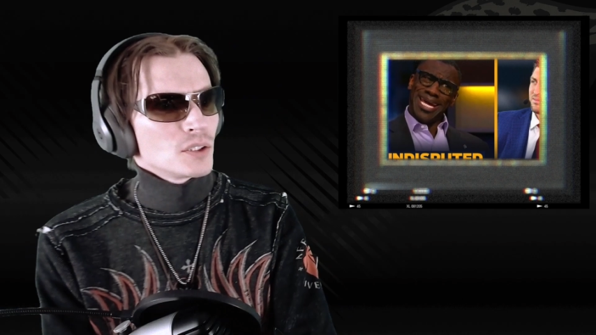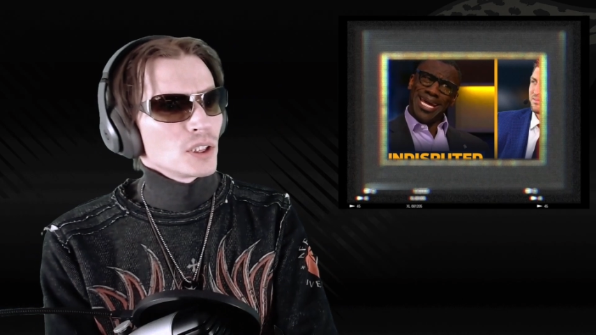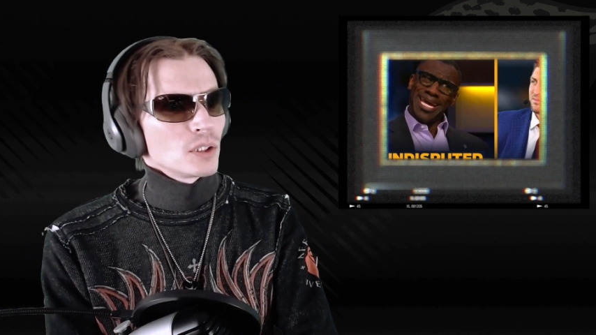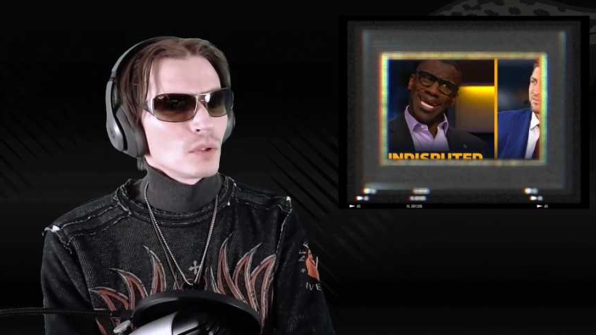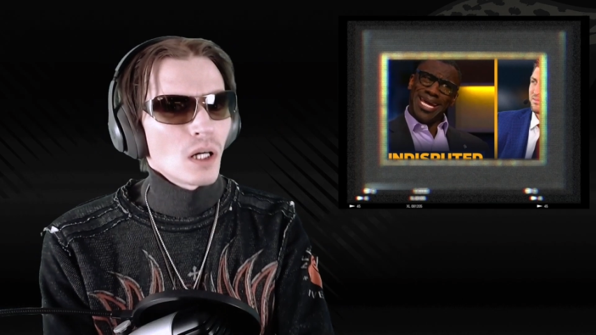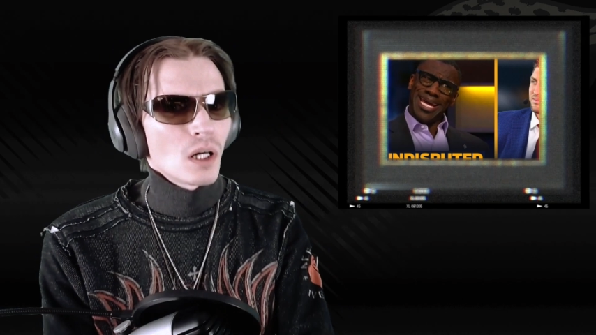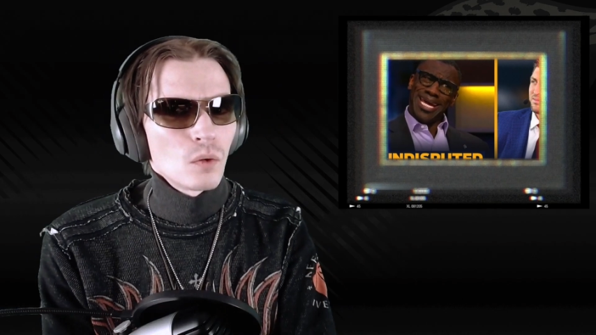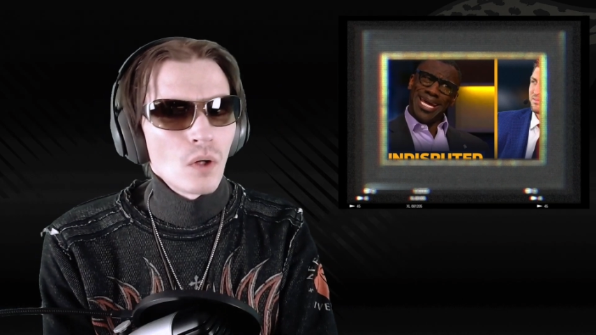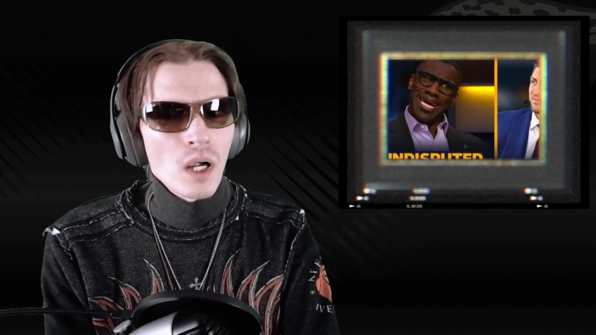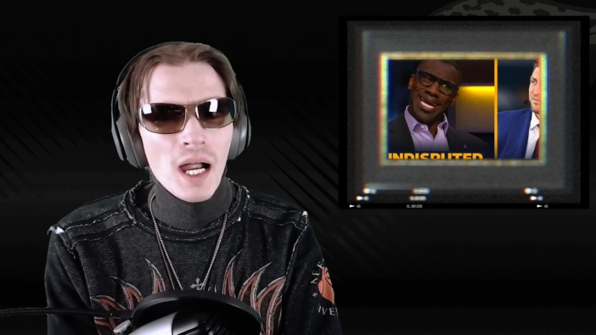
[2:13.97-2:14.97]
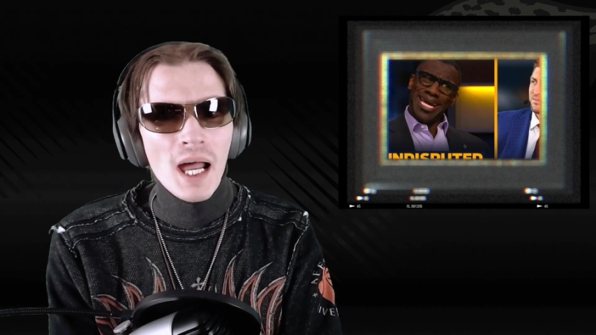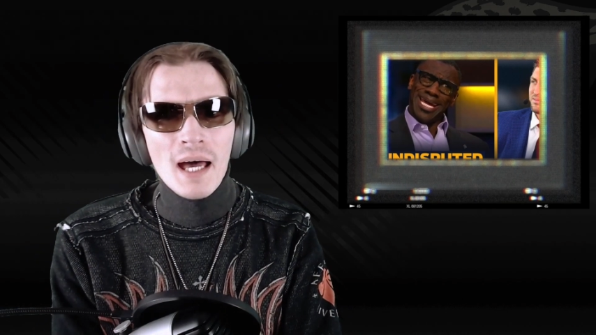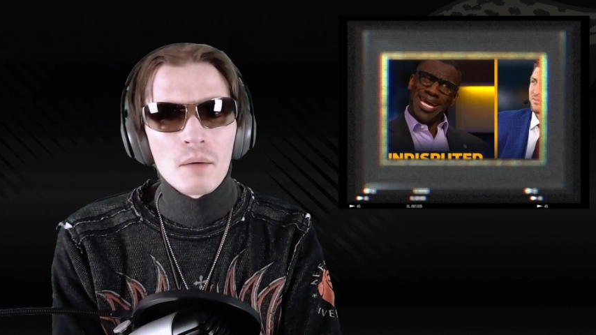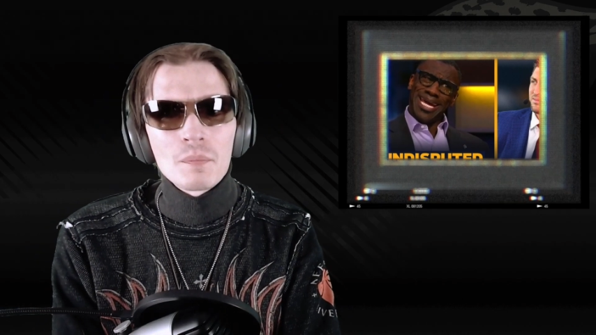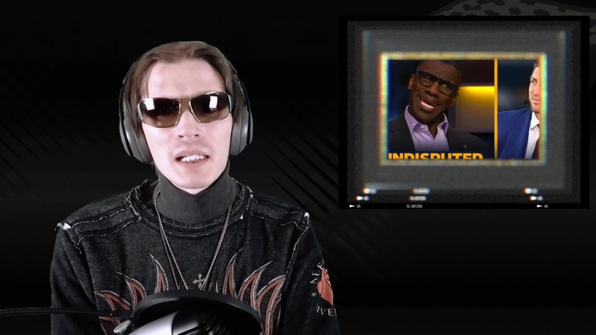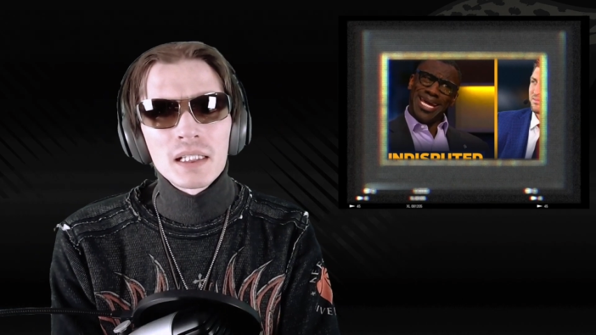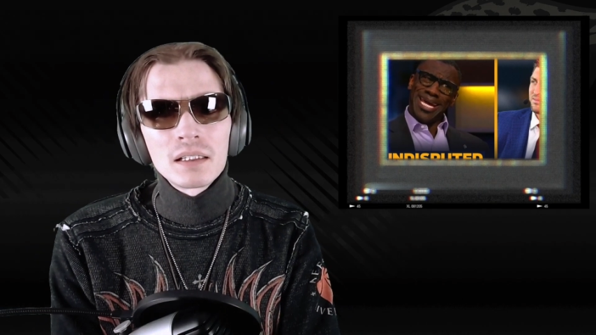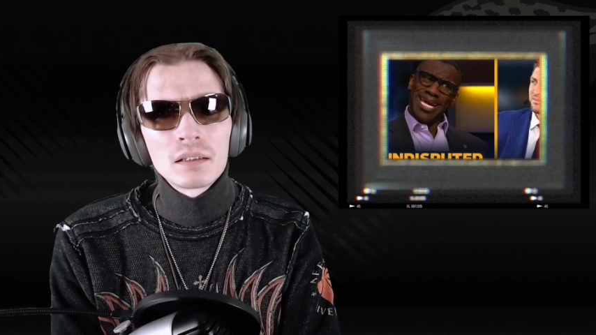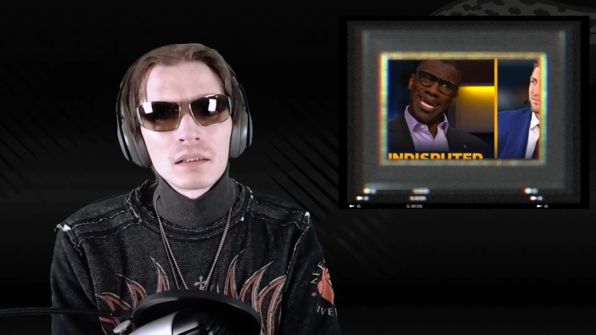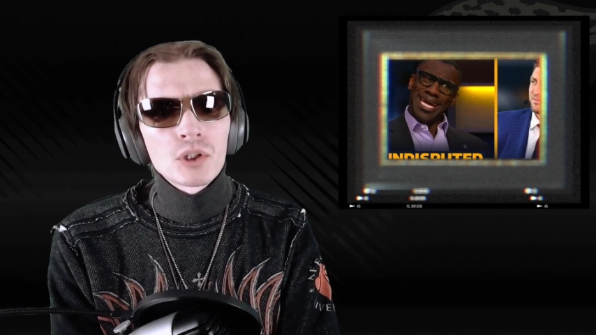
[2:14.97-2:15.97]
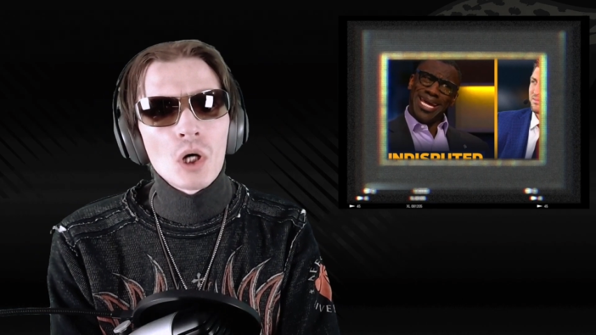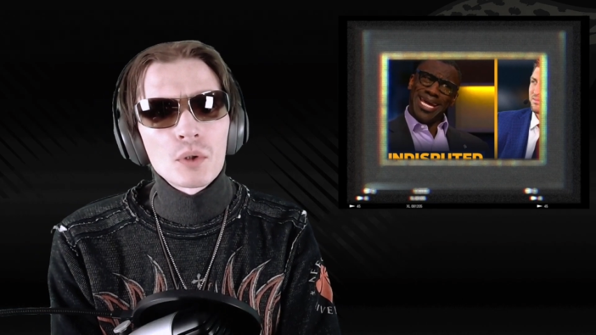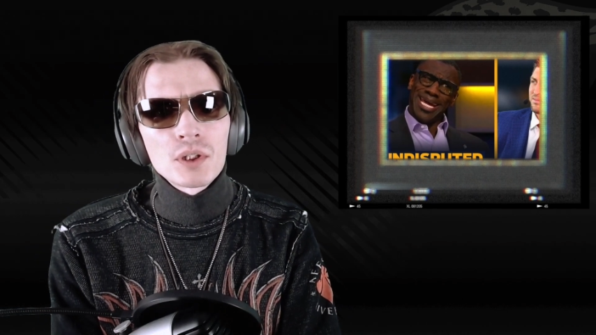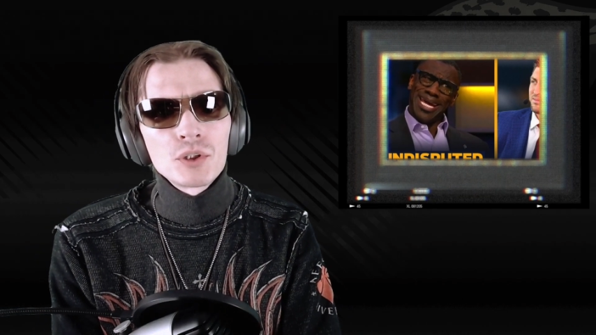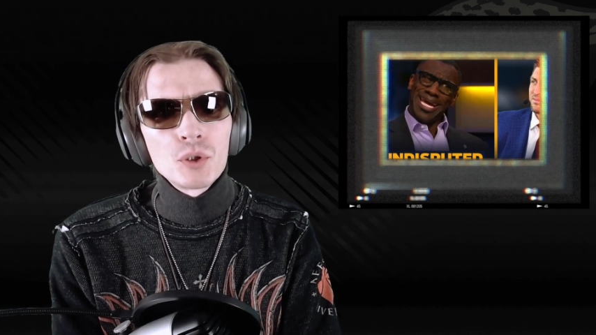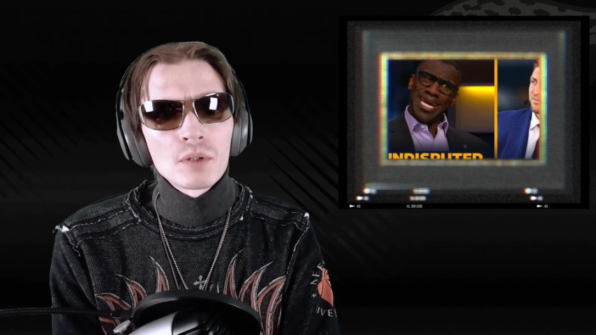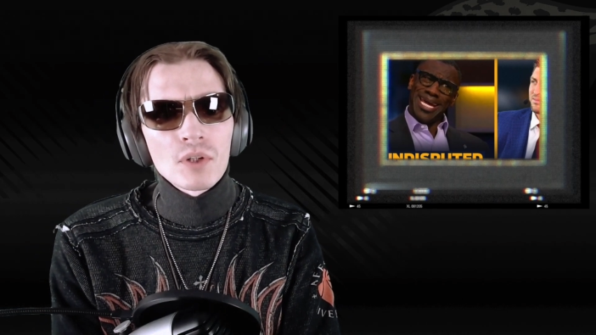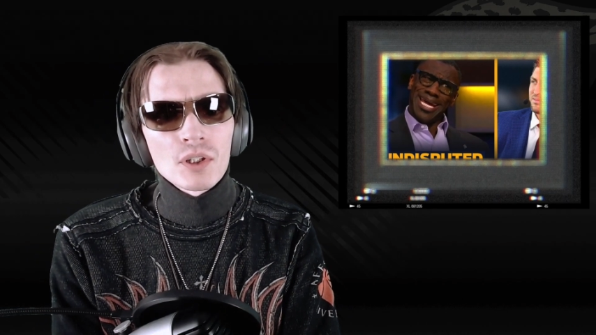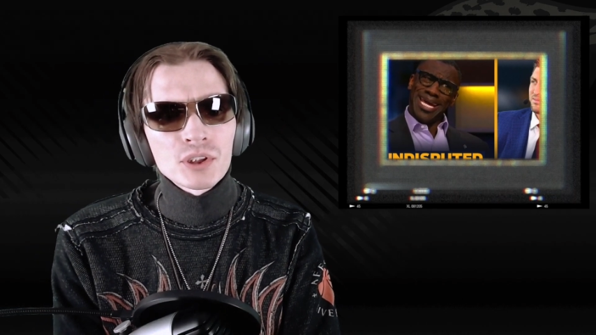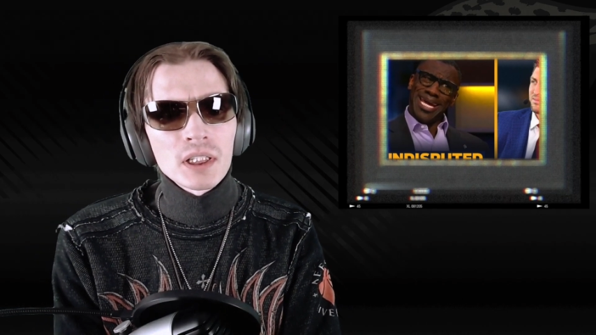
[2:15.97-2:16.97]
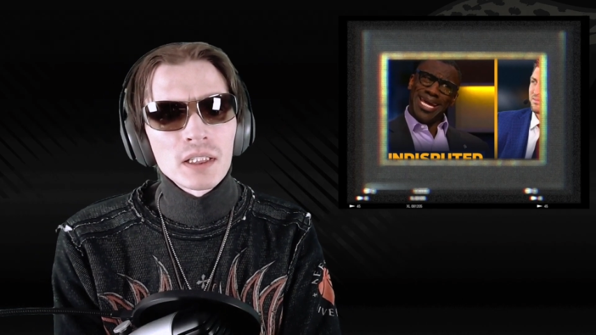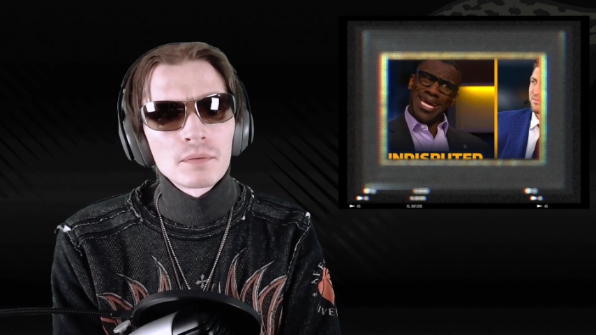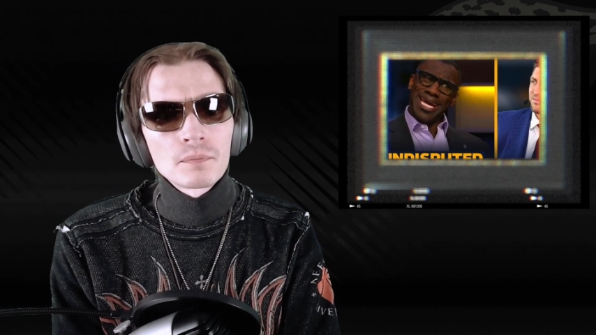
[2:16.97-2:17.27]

Speaker 1: Do you know how many go to university,